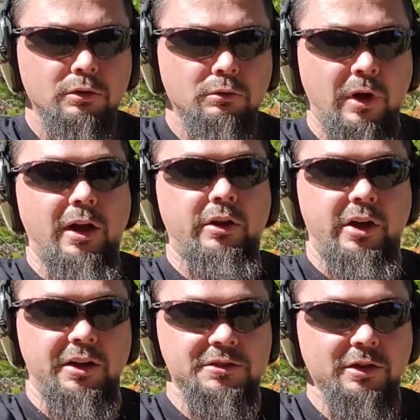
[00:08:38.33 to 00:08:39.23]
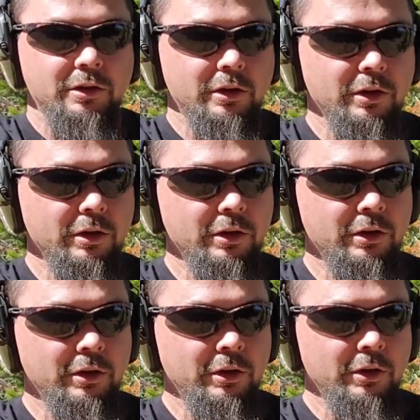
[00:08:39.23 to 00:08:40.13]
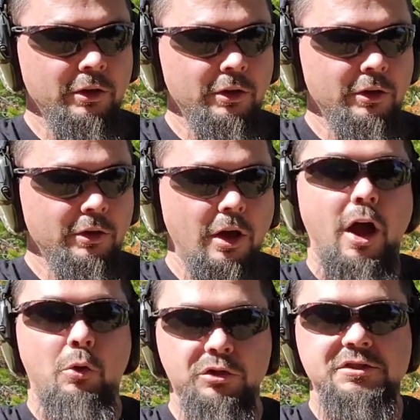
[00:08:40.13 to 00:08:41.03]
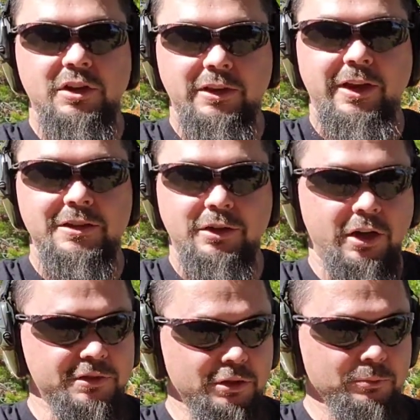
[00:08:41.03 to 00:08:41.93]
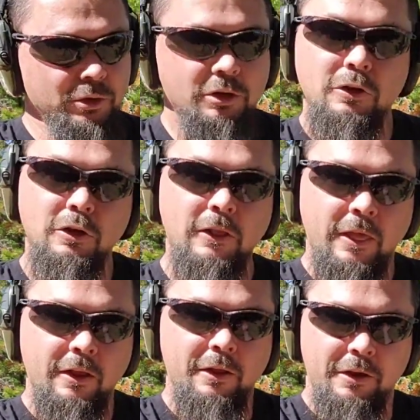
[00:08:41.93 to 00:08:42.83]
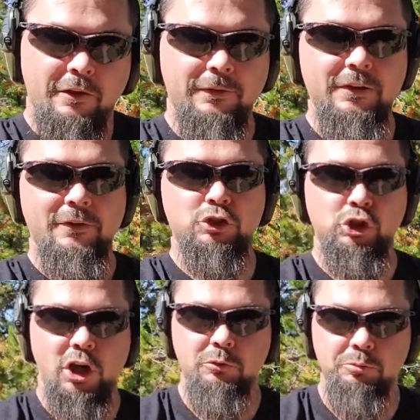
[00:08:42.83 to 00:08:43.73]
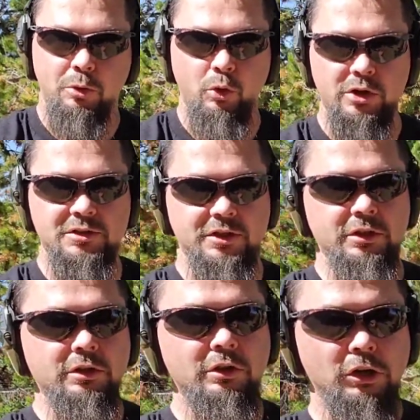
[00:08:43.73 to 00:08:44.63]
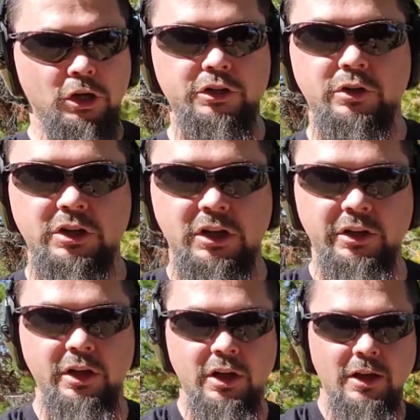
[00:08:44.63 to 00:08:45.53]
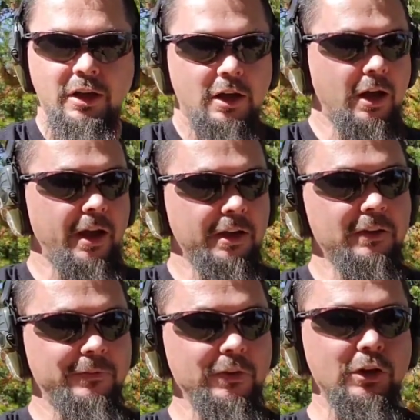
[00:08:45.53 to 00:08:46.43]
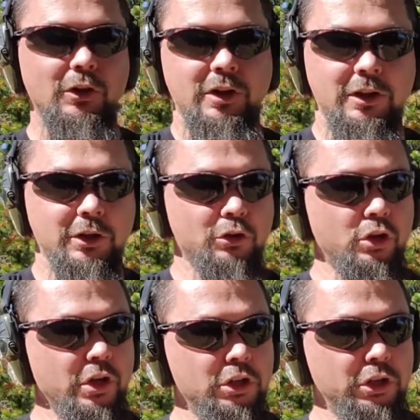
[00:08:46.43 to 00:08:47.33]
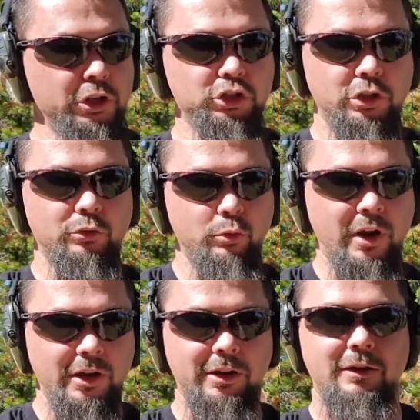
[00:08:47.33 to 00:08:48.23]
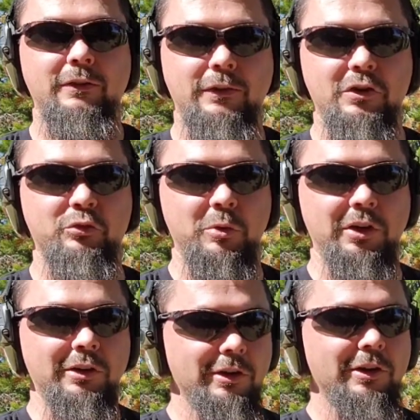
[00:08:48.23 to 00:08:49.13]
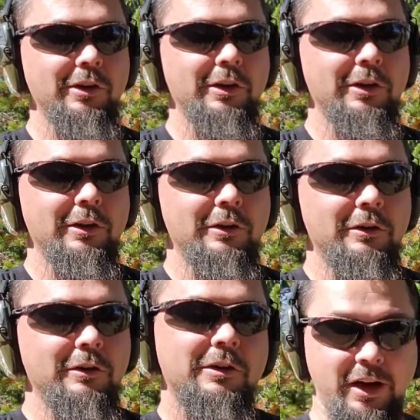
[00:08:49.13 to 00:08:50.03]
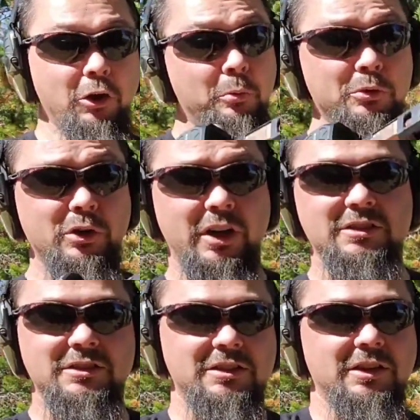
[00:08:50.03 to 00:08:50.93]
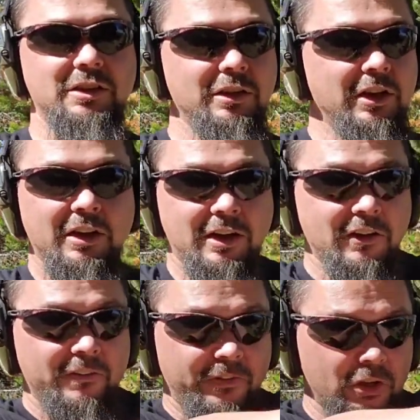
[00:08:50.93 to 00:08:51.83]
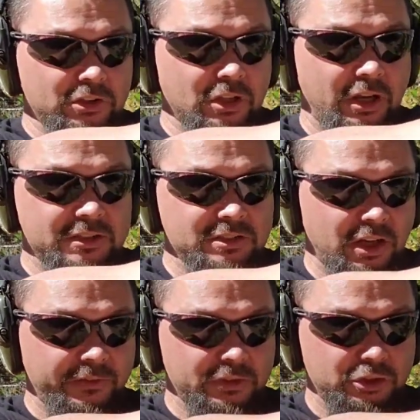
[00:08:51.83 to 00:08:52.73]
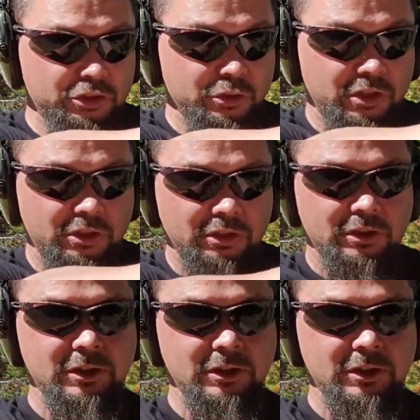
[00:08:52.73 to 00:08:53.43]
Wow, guys. I will say that is awesome. If you've never shot with ports on your gun, I can feel a little concussion right here in front of me. I hope you guys could see it. It felt a lot softer shooting.